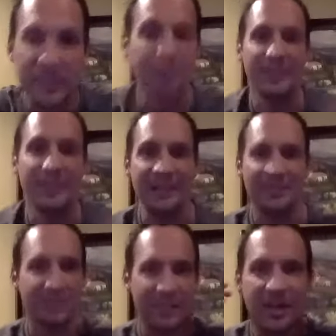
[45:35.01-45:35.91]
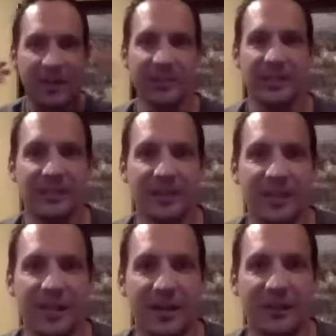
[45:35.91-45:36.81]
I mean, that's that's how he didn't even
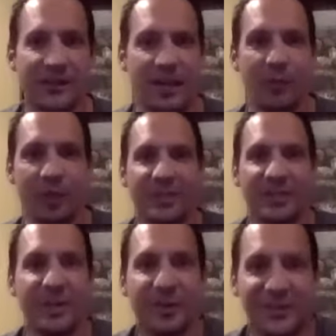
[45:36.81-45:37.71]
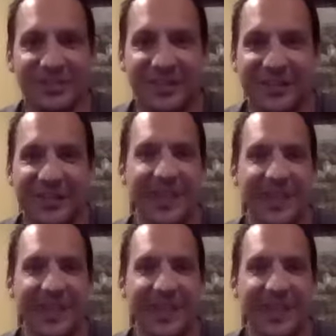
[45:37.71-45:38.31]
care. It's like I want you to be one of the seven